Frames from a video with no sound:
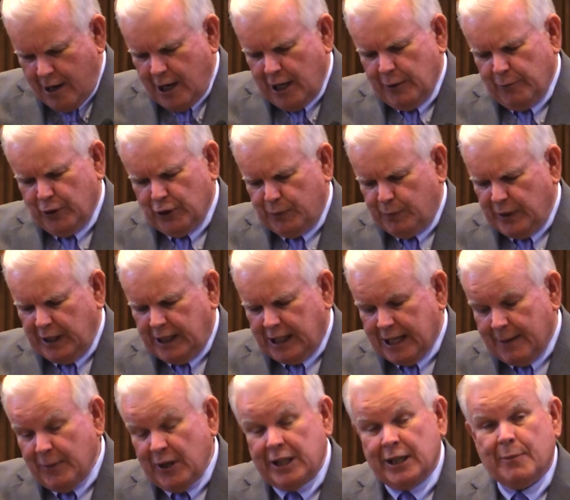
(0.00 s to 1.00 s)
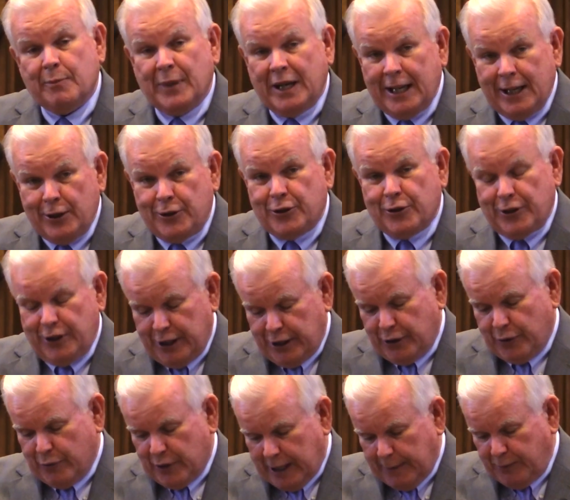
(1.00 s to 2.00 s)
It was becoming a major
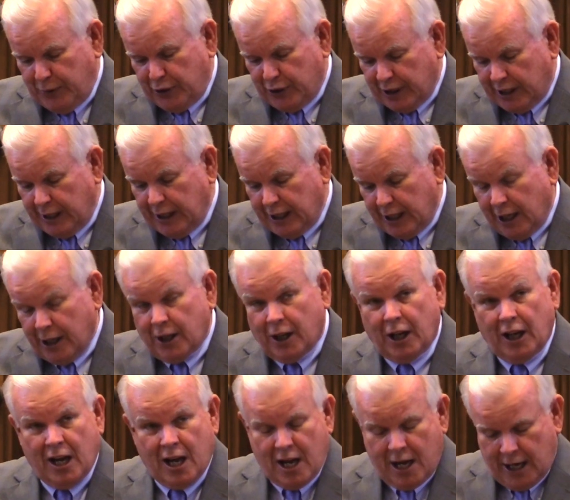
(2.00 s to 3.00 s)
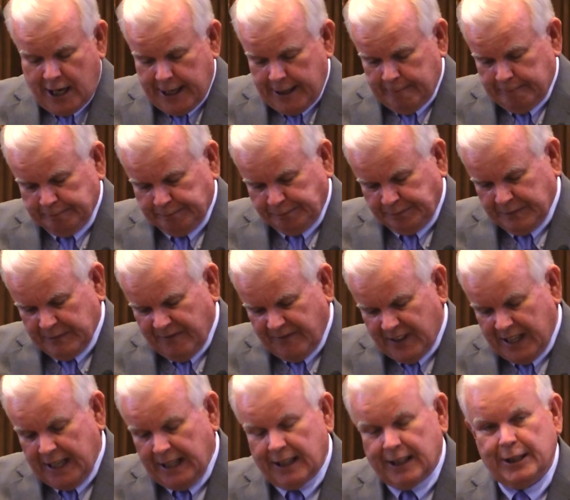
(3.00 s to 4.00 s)
disruption, and Uncle Lon
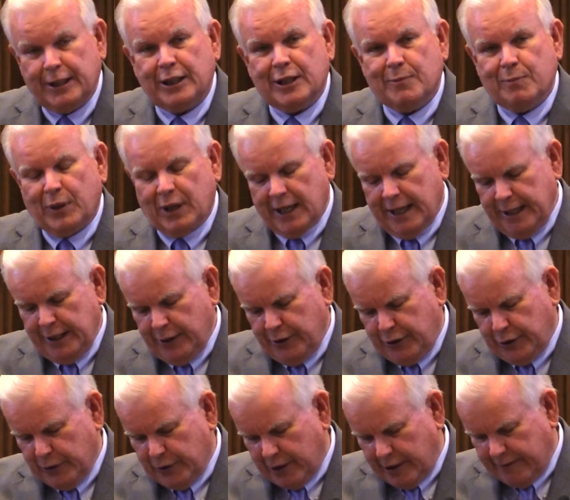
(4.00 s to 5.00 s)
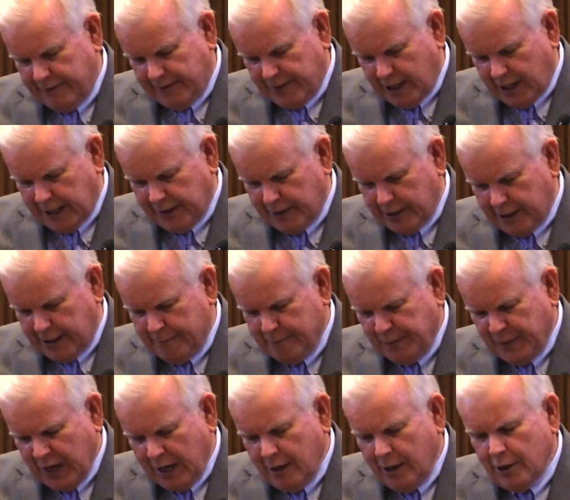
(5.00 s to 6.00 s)
finally complained to her father,
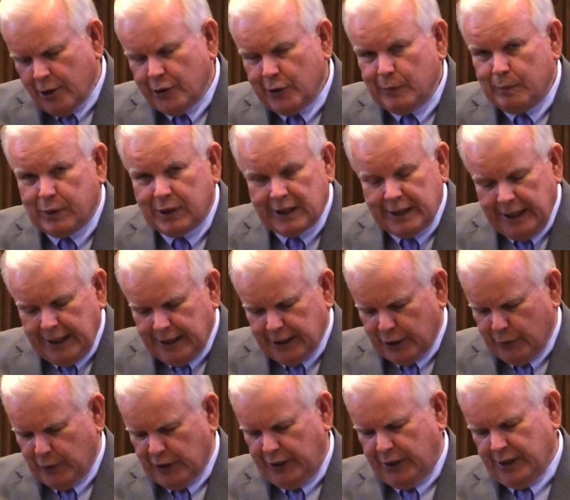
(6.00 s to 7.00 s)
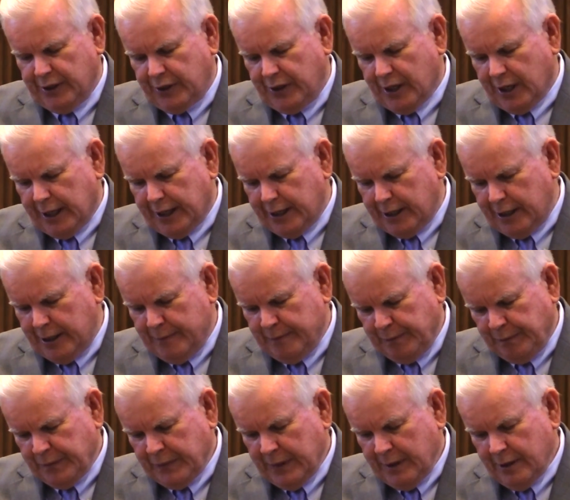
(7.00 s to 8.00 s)
who pleaded with his daughter,
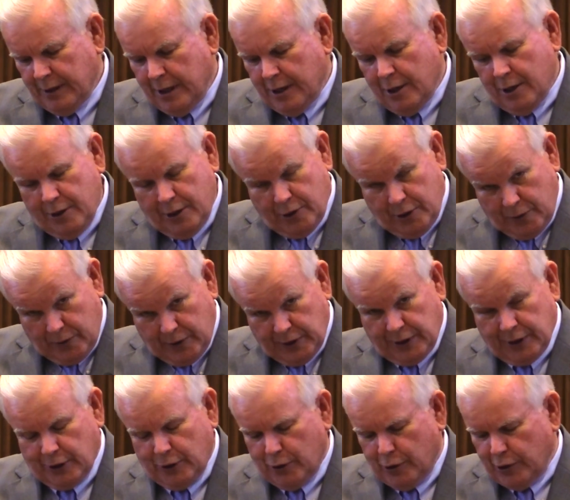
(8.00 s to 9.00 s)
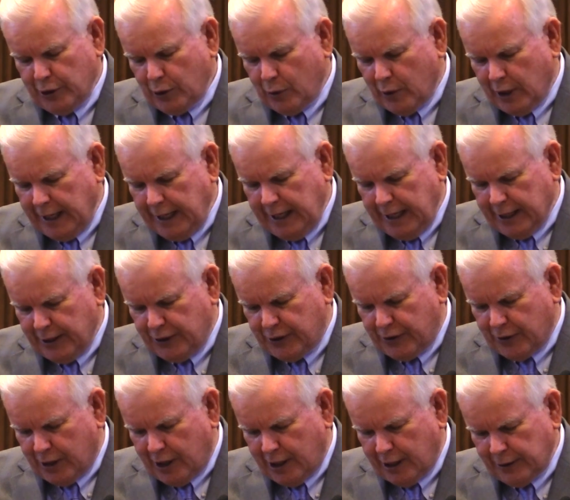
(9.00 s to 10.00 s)
who was, of course, quite
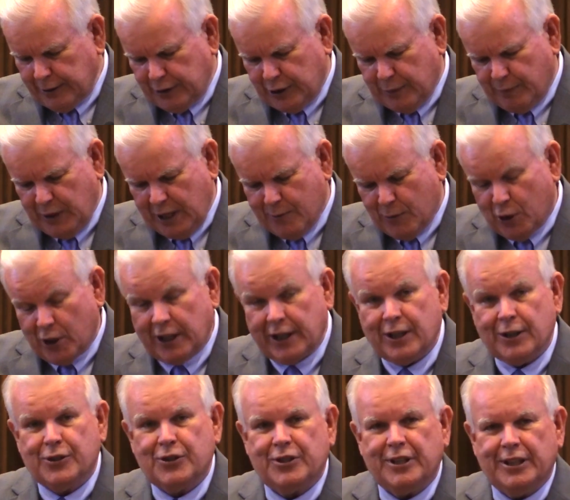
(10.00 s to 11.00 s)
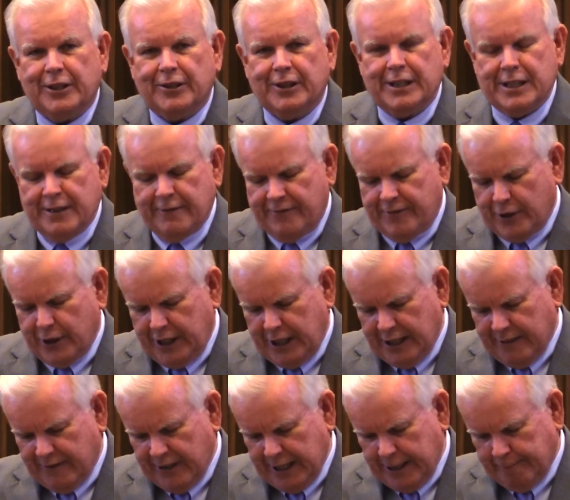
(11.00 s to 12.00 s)
headstrong, to be more considerate and
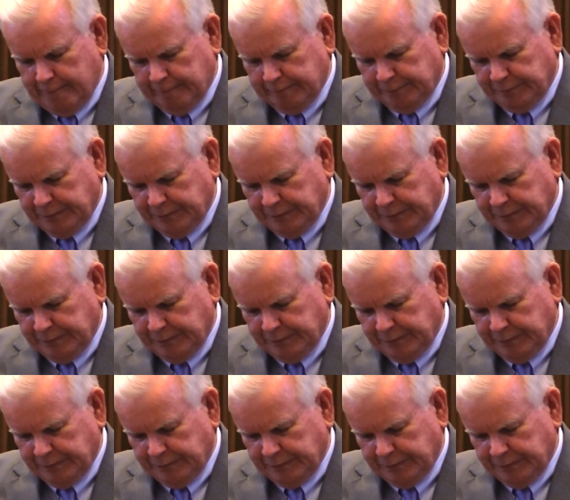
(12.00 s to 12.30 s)
forgiving.